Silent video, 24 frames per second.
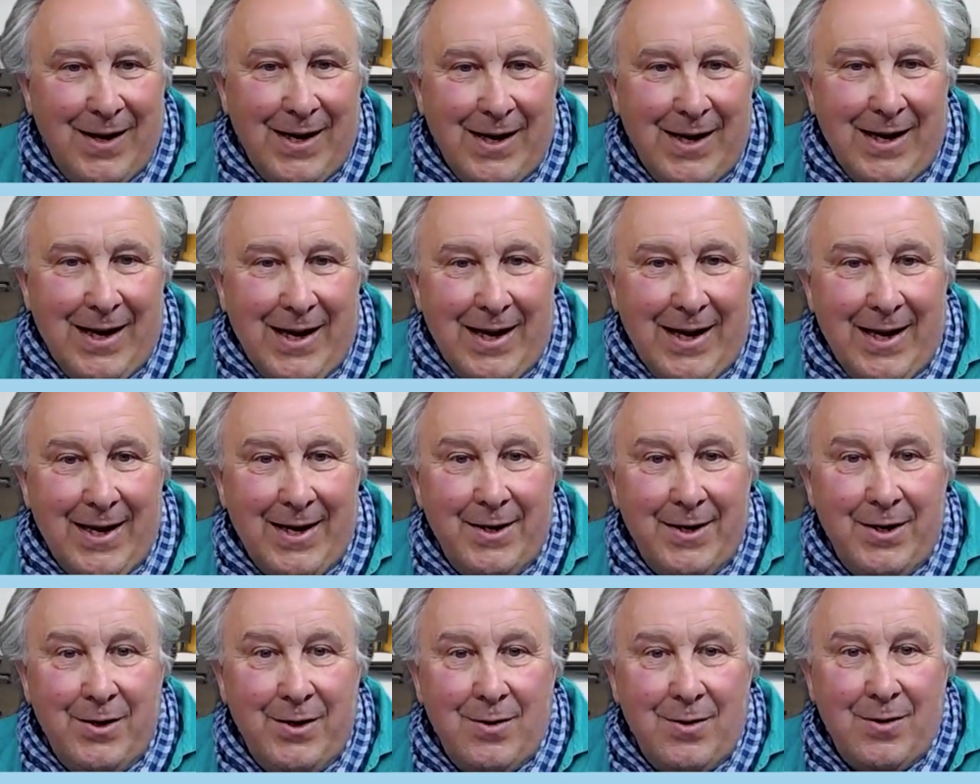And
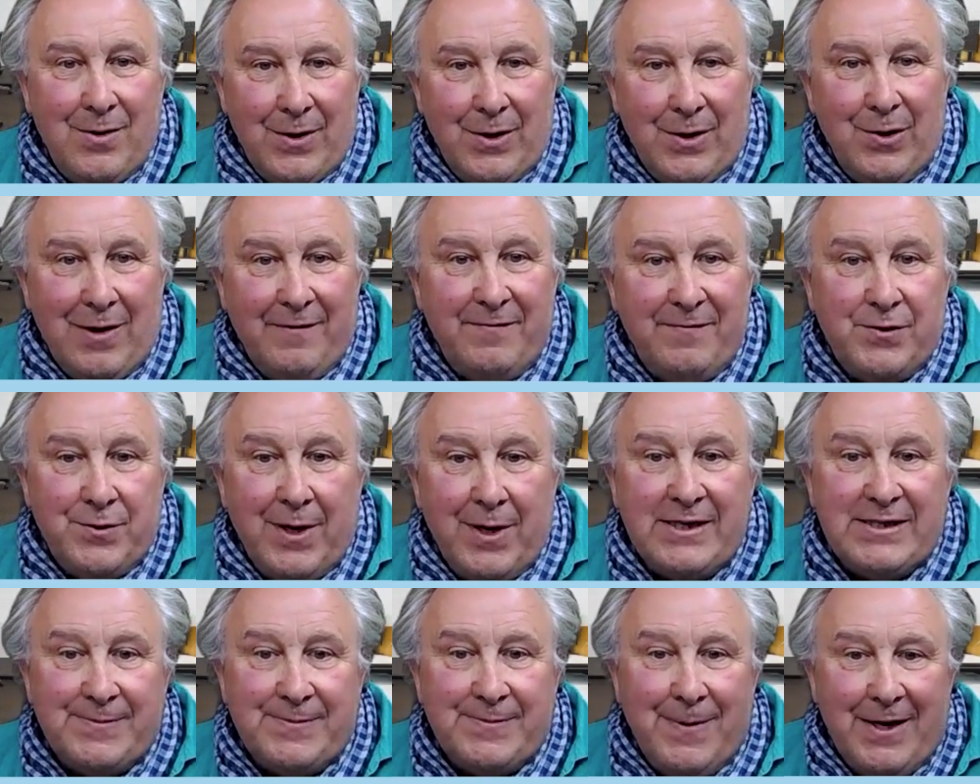you have to
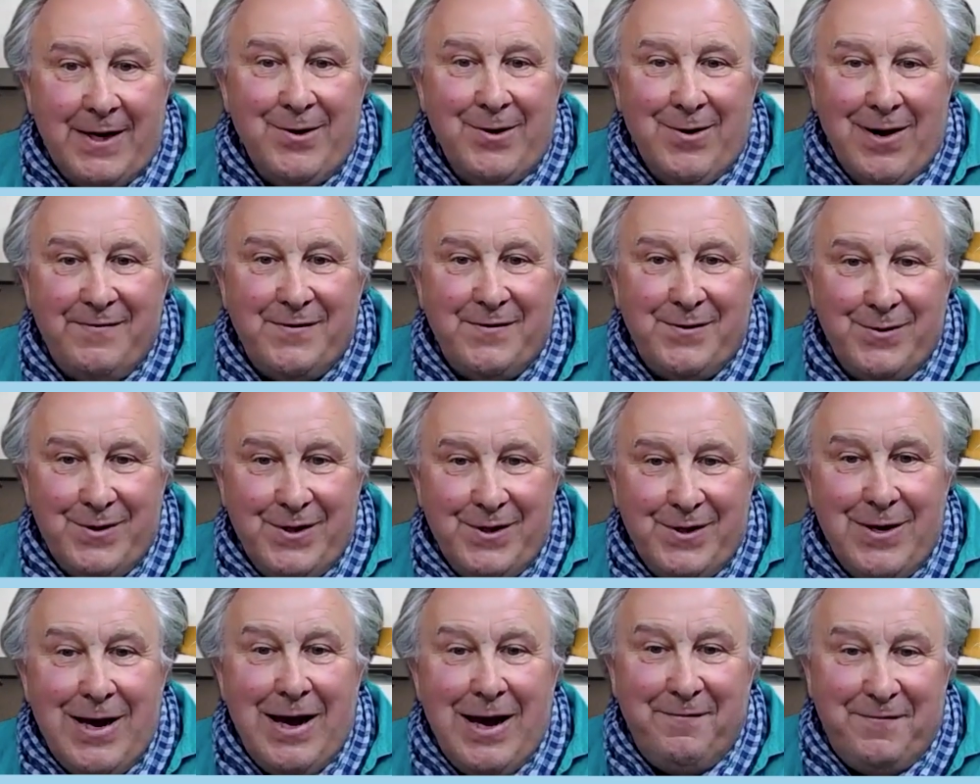
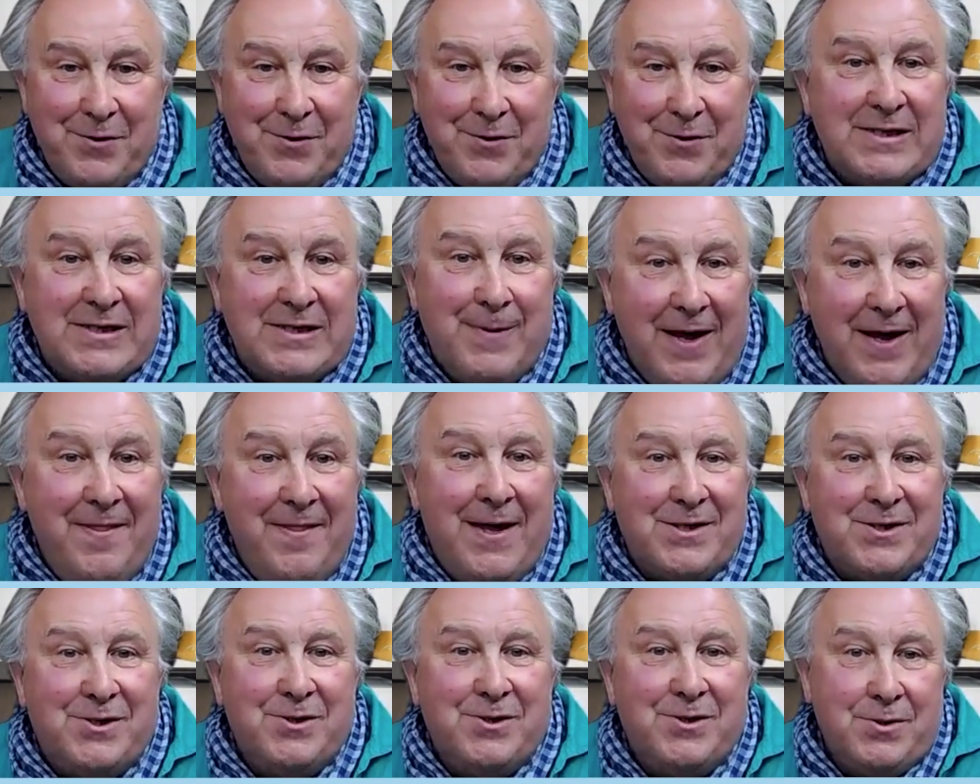explain
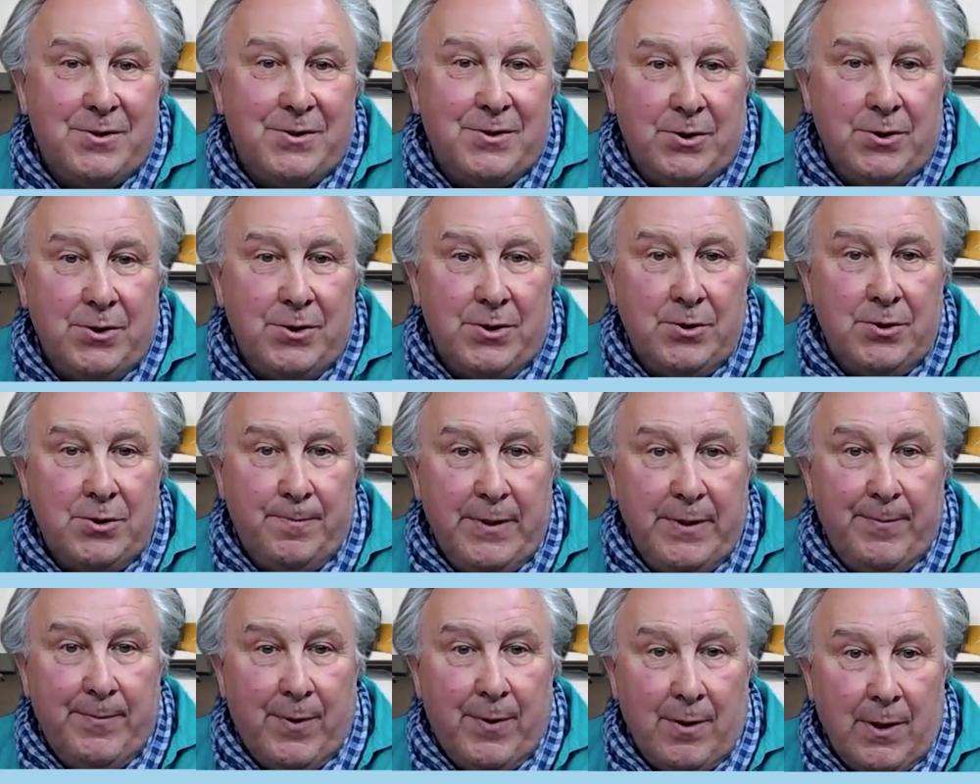that to
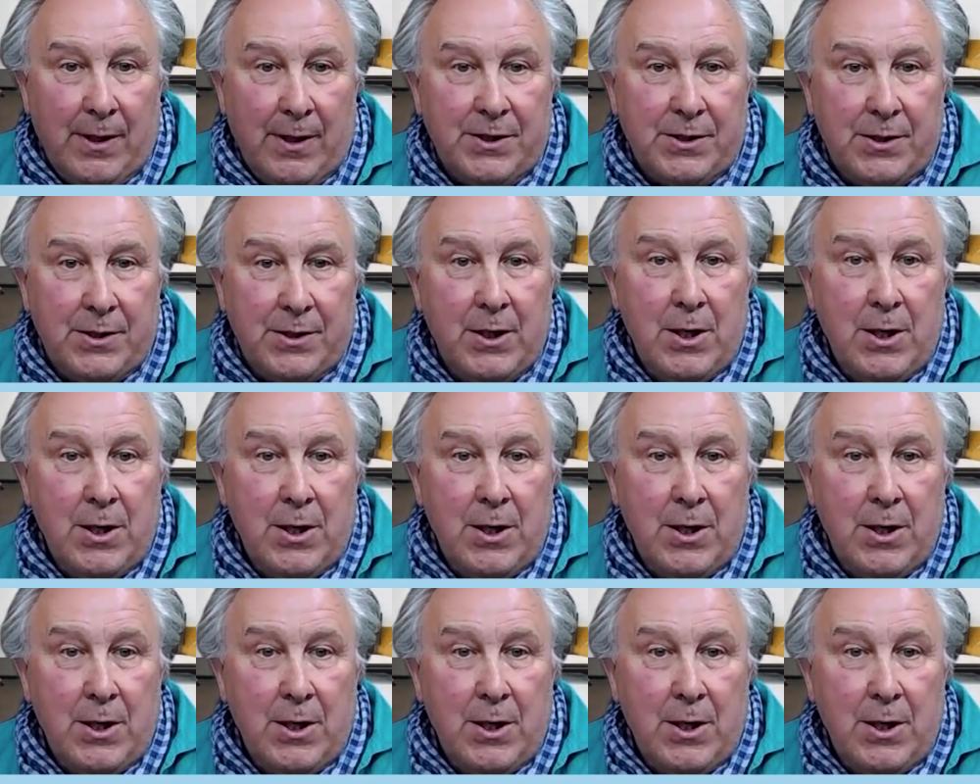people and